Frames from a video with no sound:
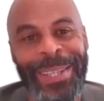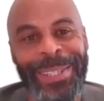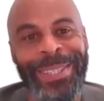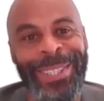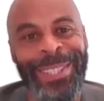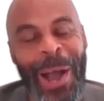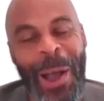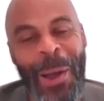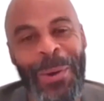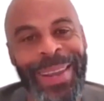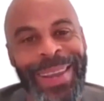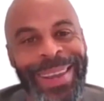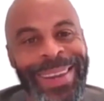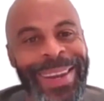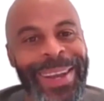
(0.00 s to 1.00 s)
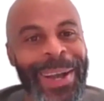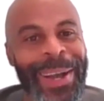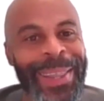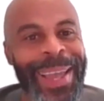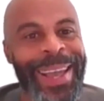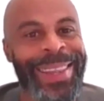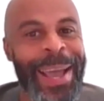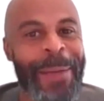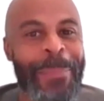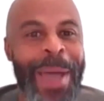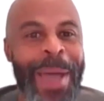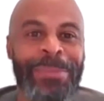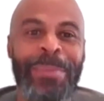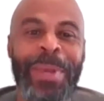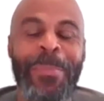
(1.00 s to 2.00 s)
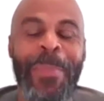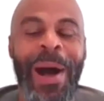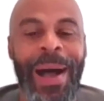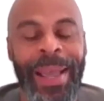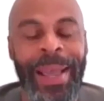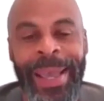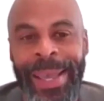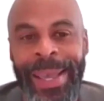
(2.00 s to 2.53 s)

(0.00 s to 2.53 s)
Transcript: as a child, and uh, that, that passed me by.